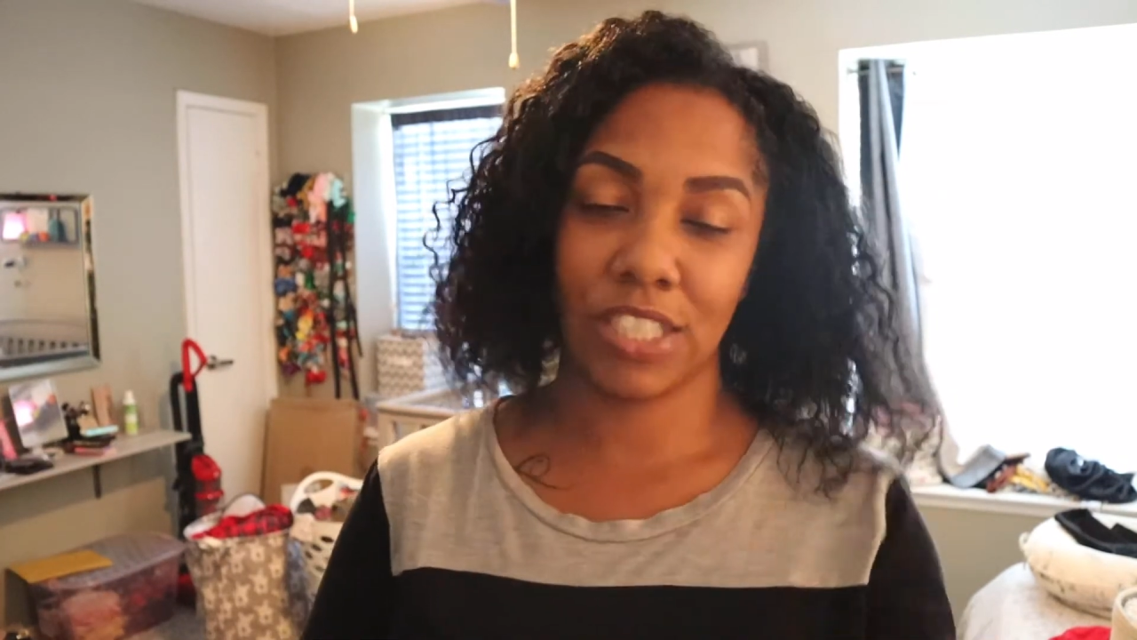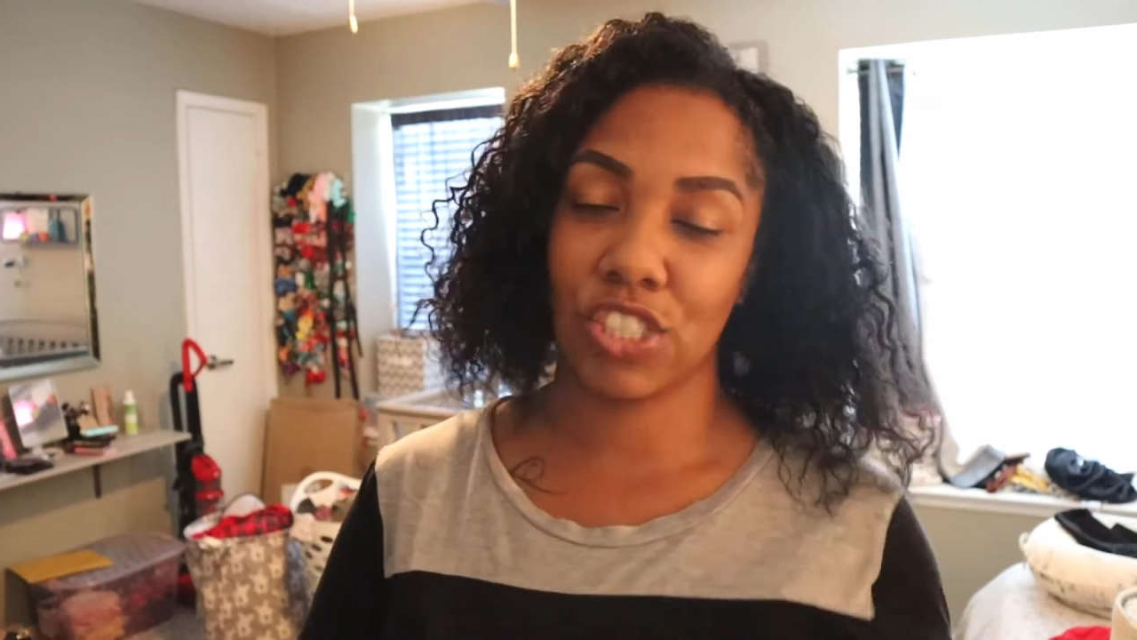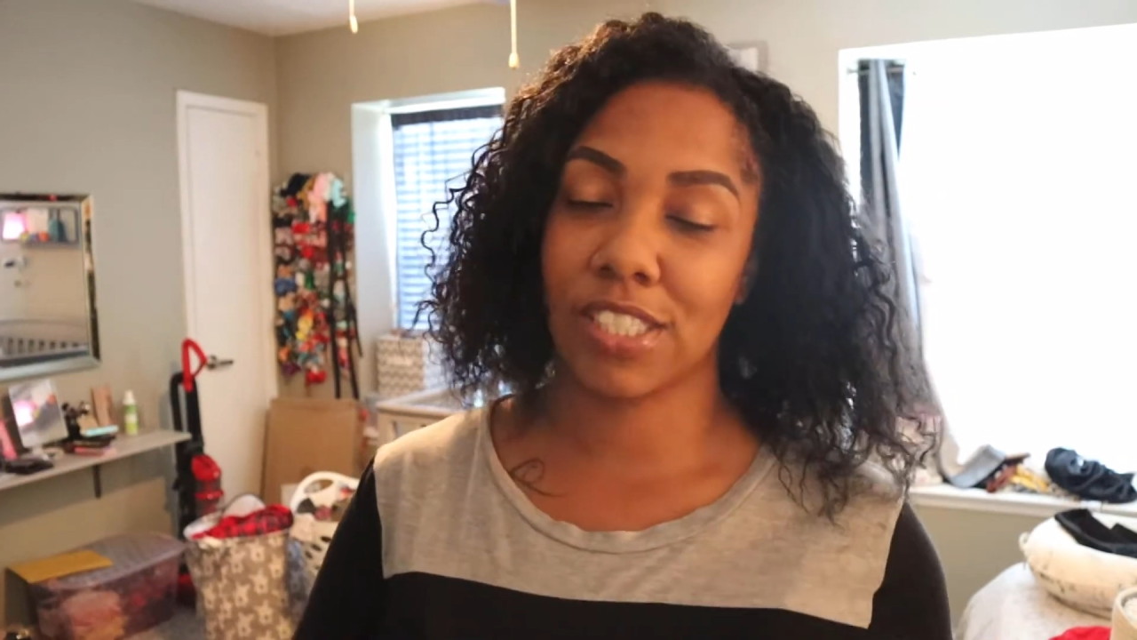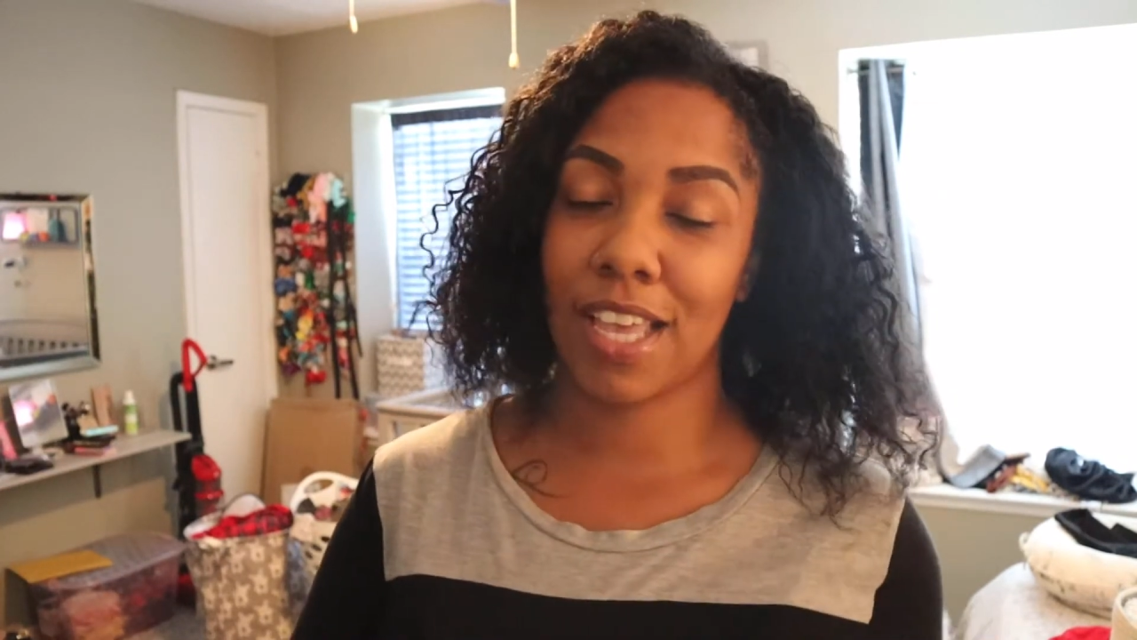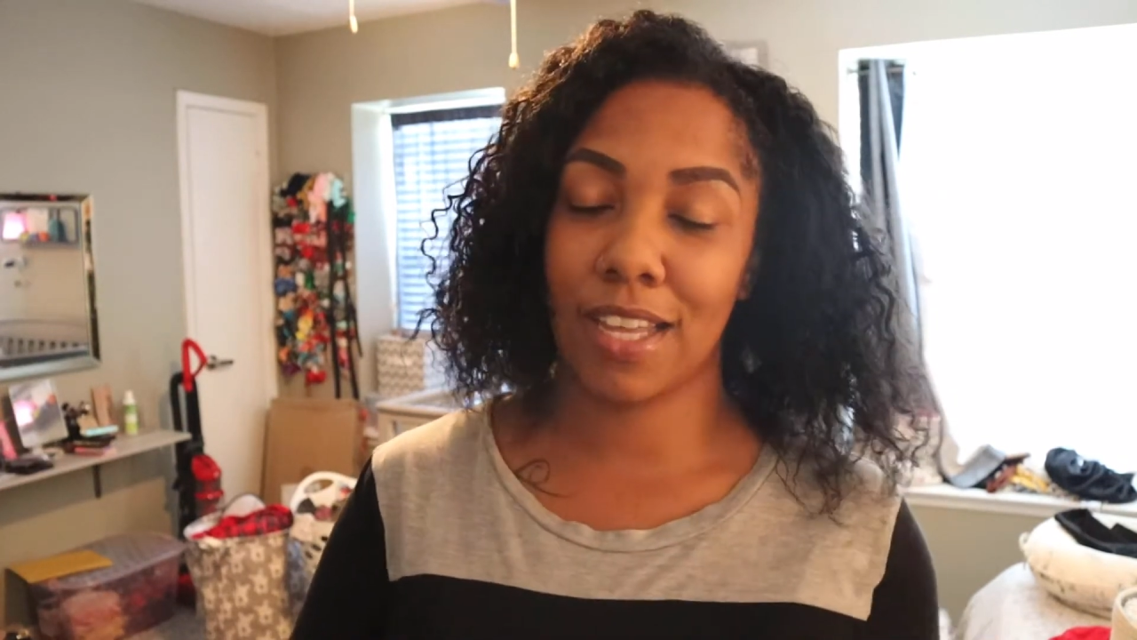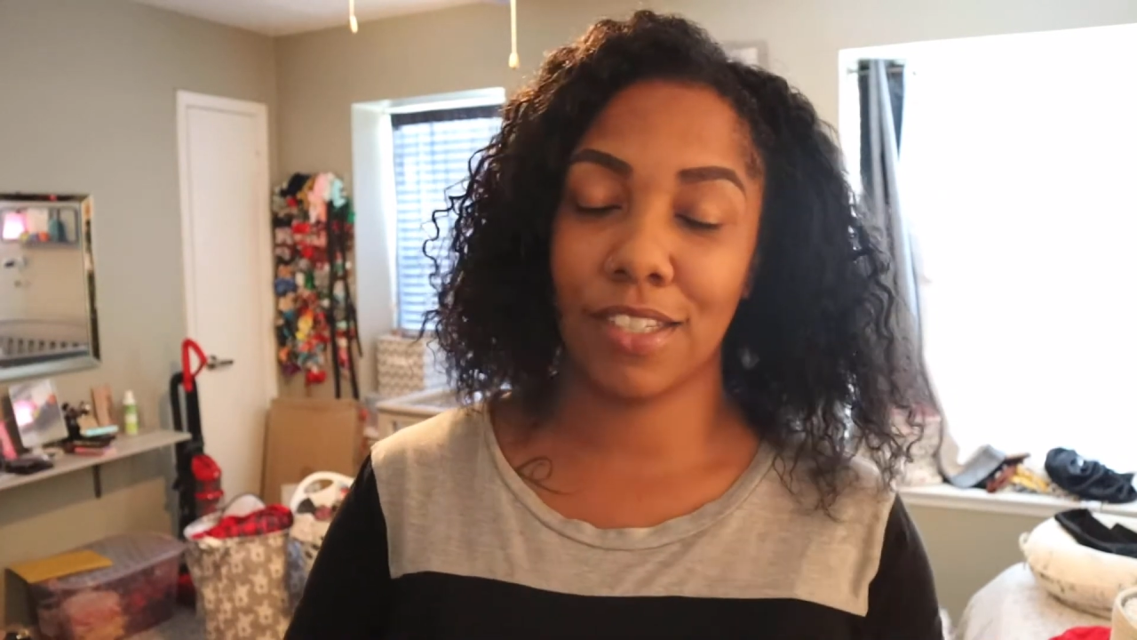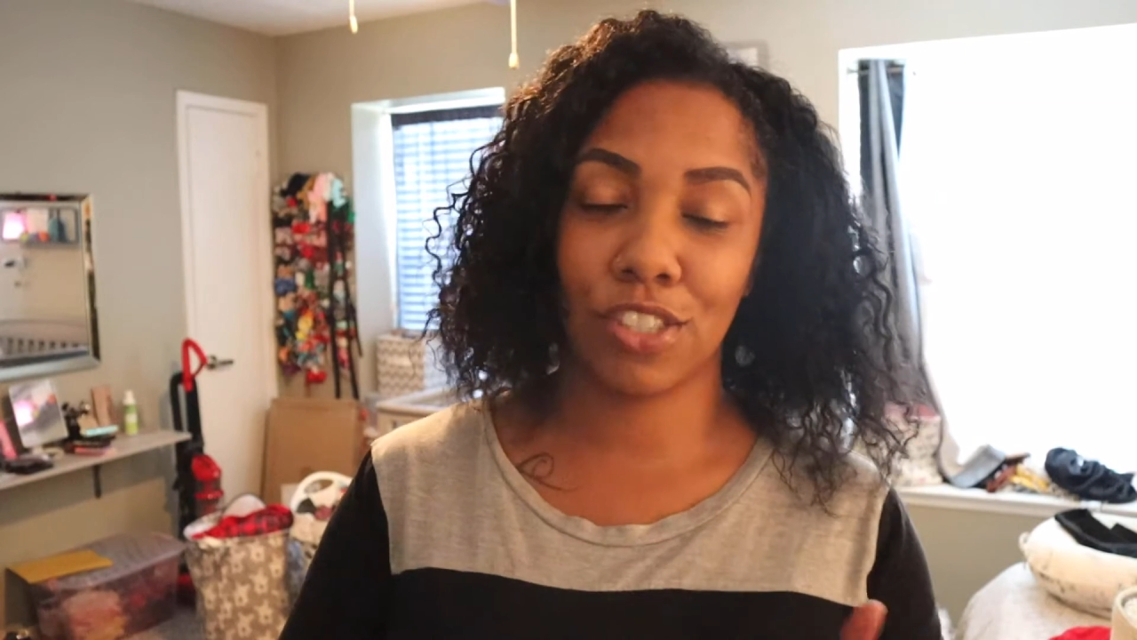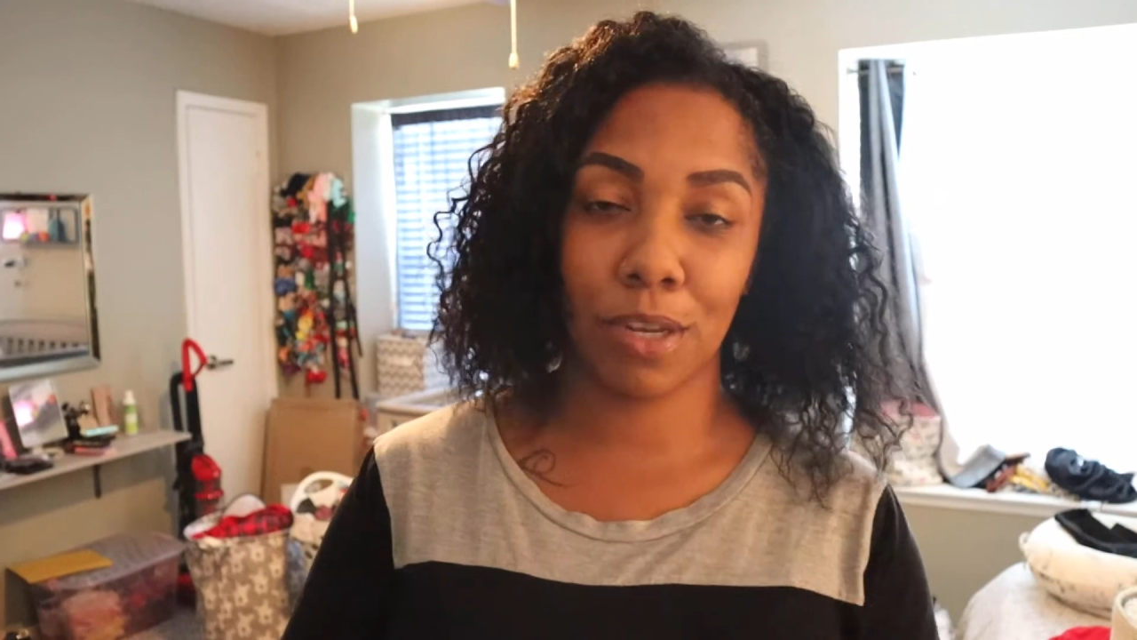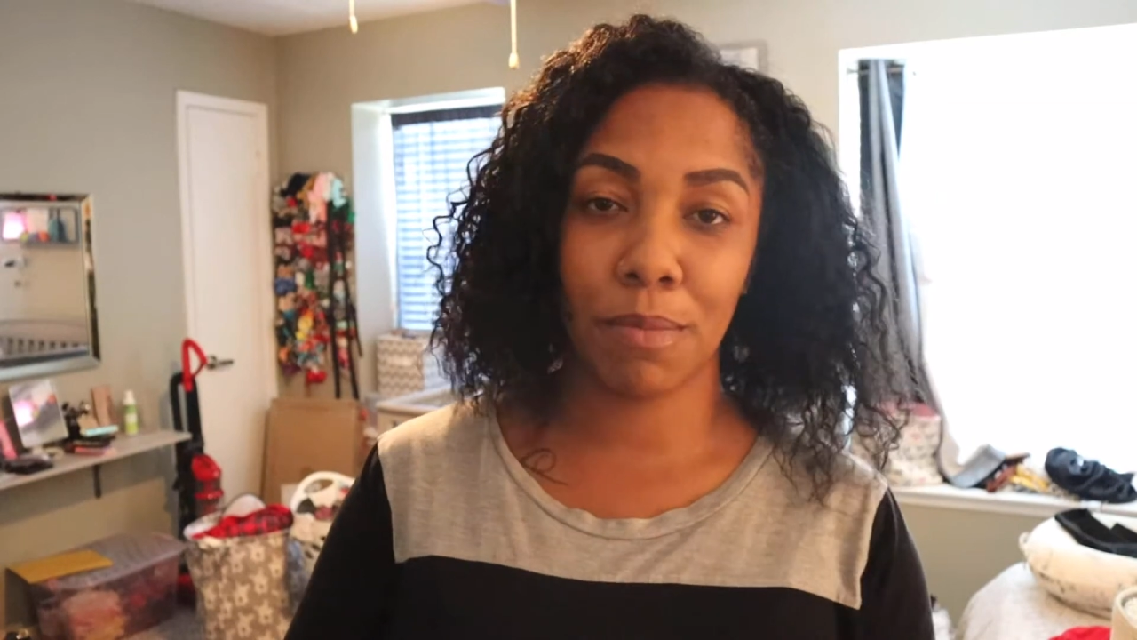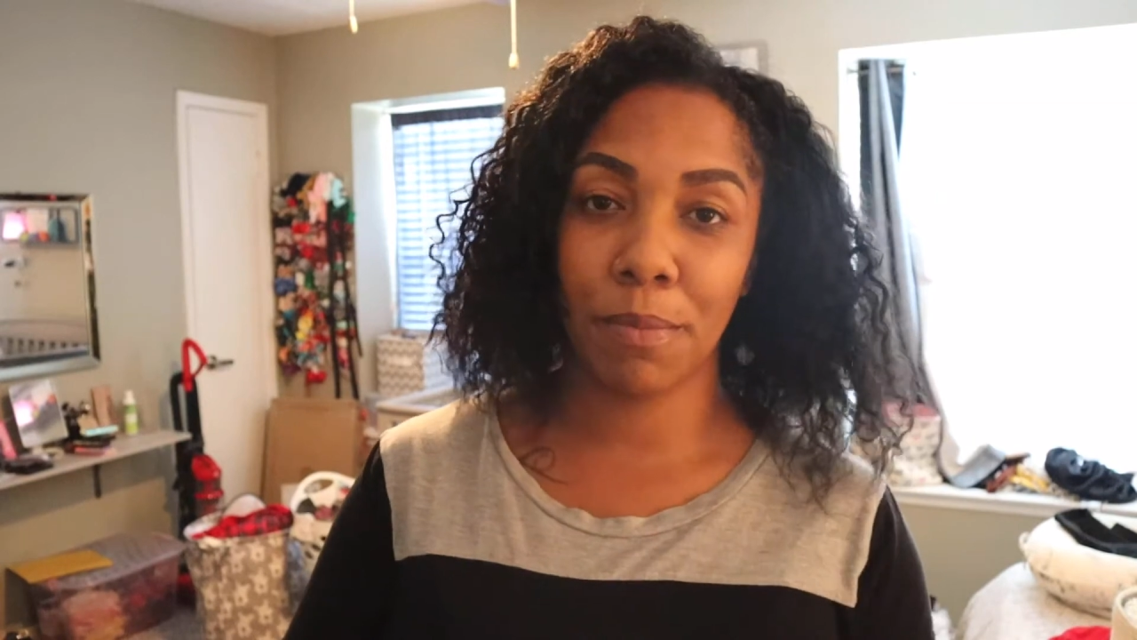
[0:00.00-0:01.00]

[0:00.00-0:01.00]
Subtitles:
just got a gym